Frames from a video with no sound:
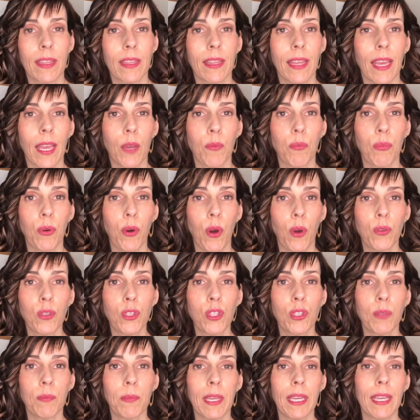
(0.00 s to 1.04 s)
They
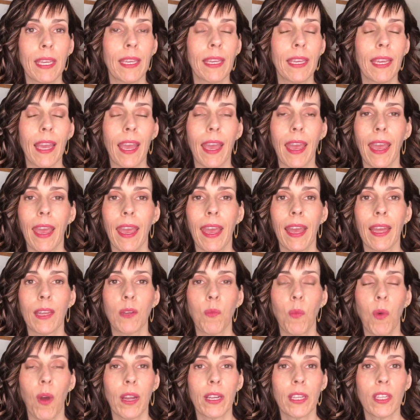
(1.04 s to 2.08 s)
approached me
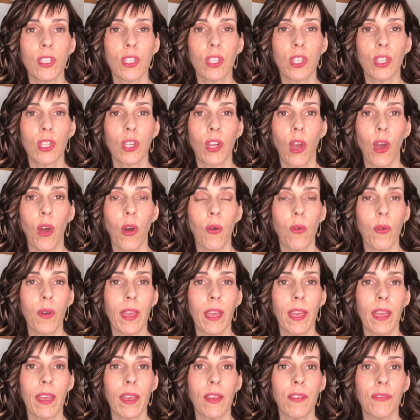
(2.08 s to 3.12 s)
and wanted to know
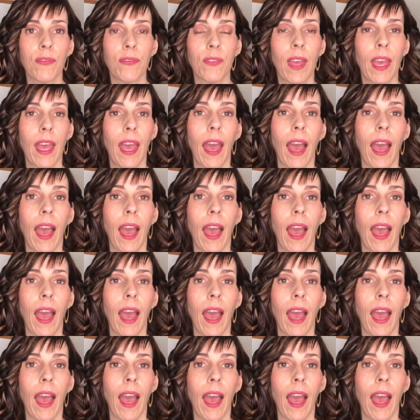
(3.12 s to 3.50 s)
if